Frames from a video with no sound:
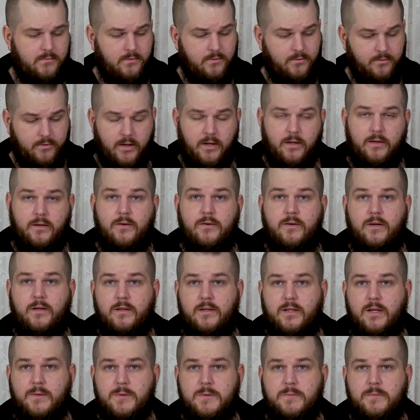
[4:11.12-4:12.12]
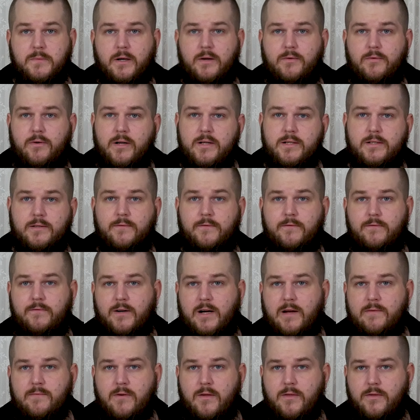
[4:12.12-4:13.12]
really good. It keeps my Ryzen
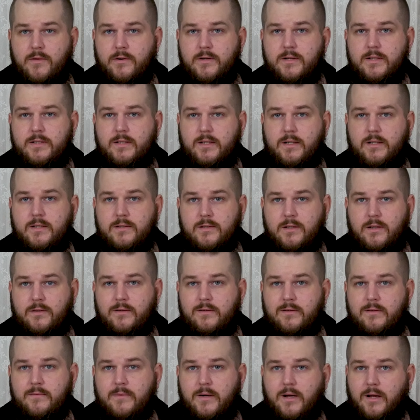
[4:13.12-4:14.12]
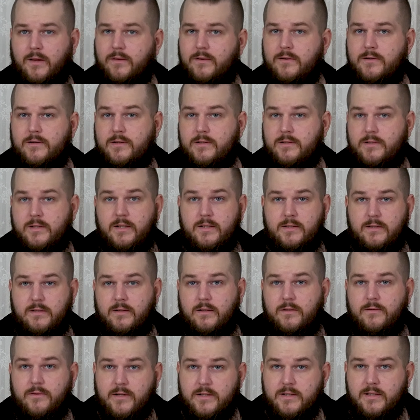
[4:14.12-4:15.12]
5 3600 under 60
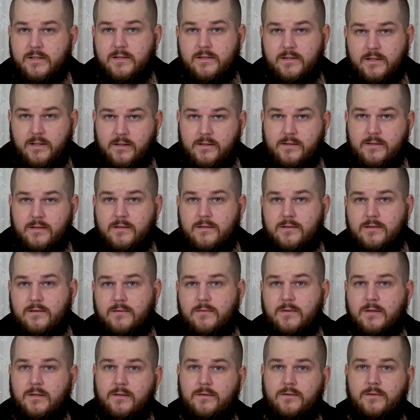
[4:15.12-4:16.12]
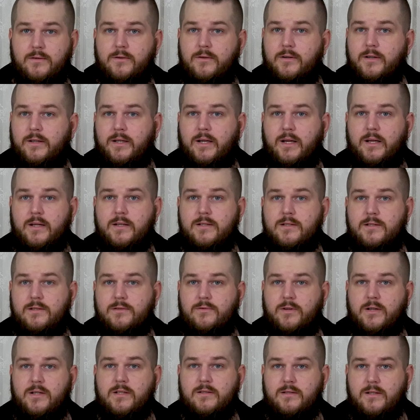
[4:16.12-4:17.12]
degrees Celsius during a
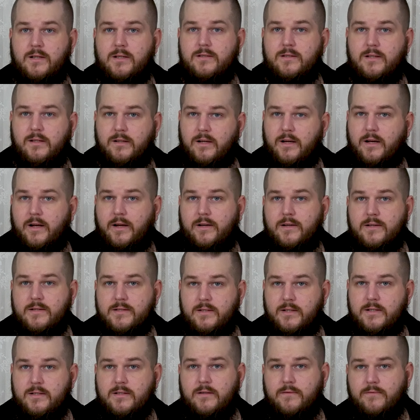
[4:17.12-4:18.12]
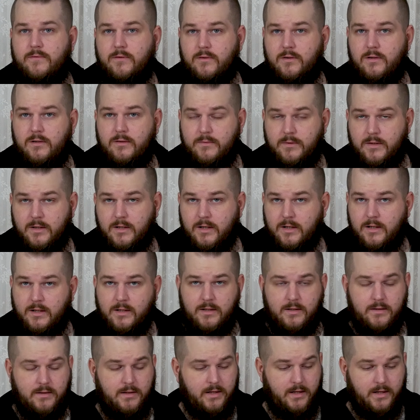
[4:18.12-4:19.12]
stress test in IDA 64,
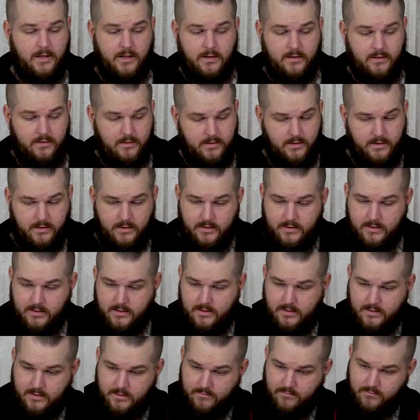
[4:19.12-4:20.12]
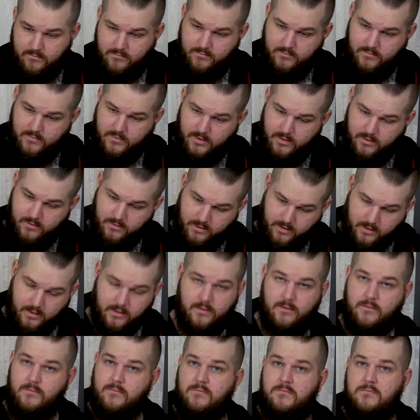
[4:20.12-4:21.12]
and it's
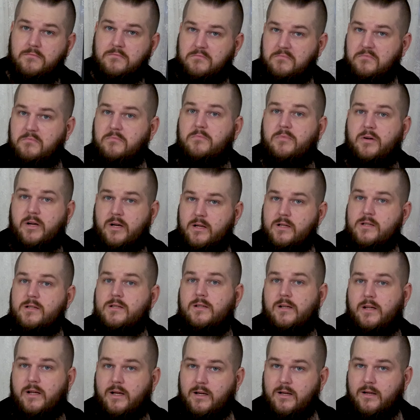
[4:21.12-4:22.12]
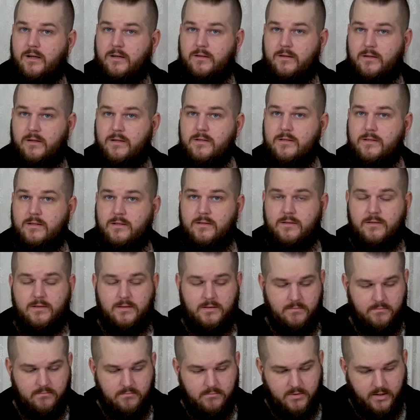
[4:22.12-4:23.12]
looking pretty slick like this. It's
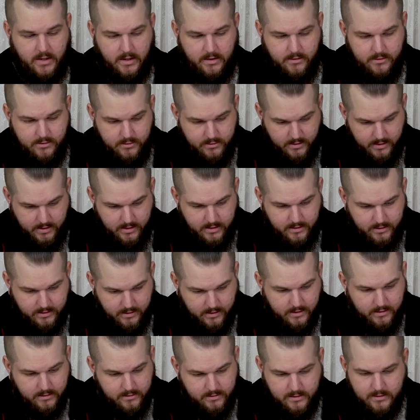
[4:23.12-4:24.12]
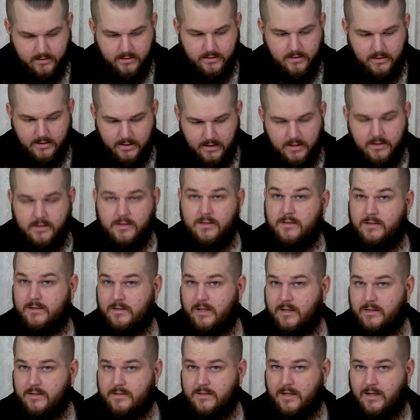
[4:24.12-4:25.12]
kind of unique and
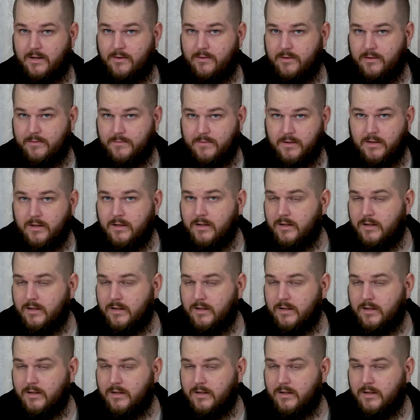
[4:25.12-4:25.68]
stands out,